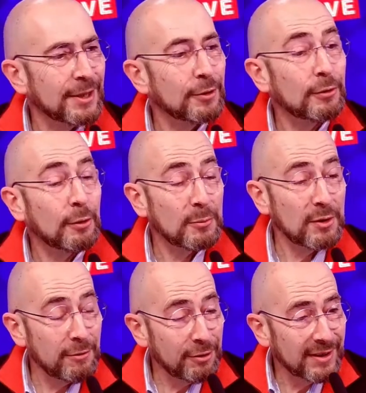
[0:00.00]
some
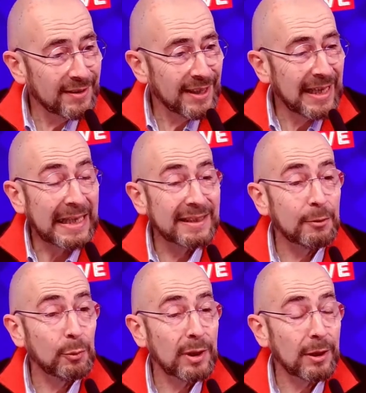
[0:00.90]
theory, and they
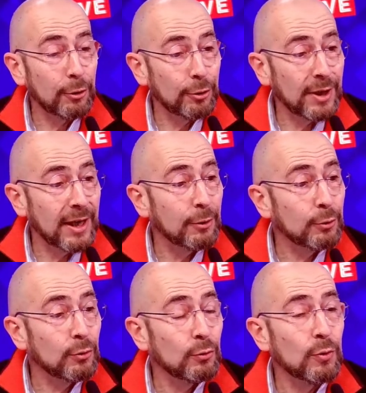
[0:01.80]
will learn how
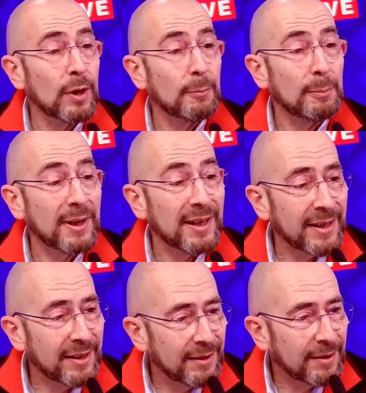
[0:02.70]
to
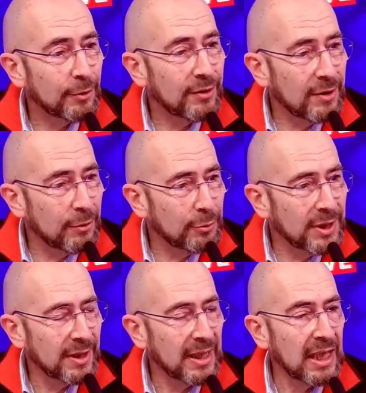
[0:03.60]
apply the theory
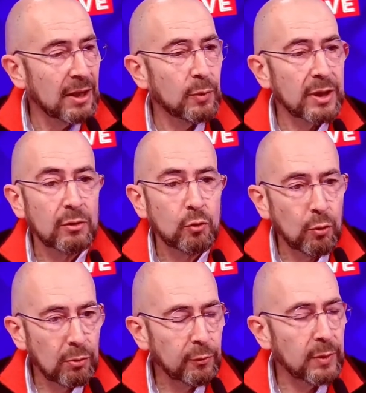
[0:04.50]
with
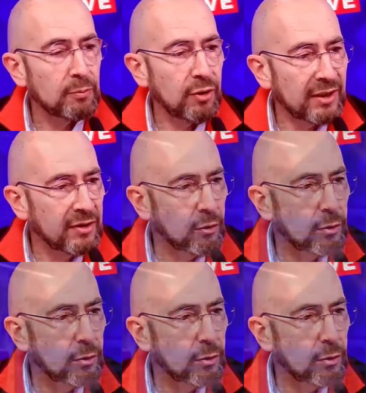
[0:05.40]
tools, with practical